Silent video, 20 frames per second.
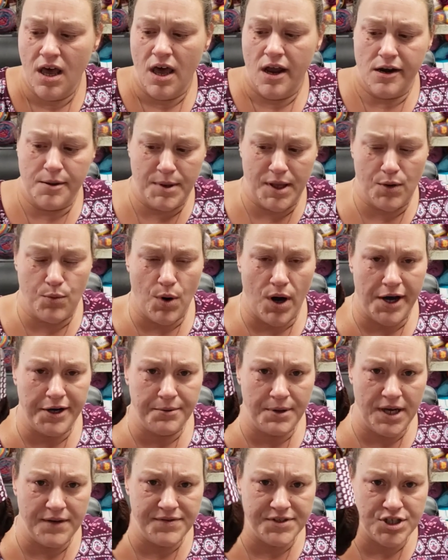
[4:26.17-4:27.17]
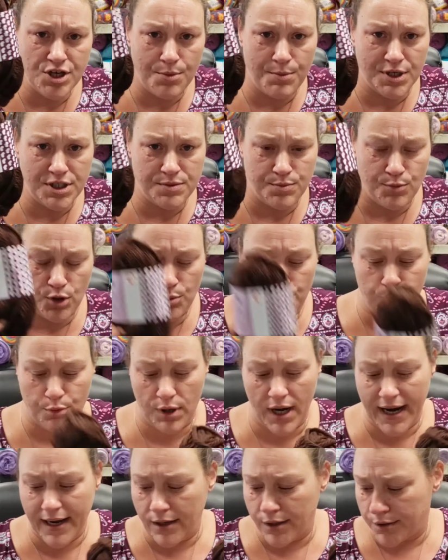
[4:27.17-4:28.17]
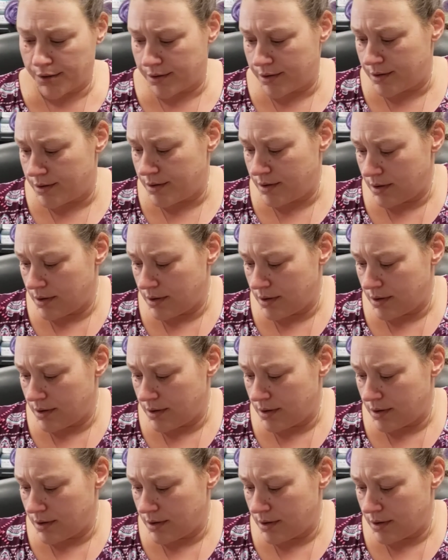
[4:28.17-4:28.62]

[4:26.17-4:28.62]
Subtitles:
I'm like, why do I have so much more brown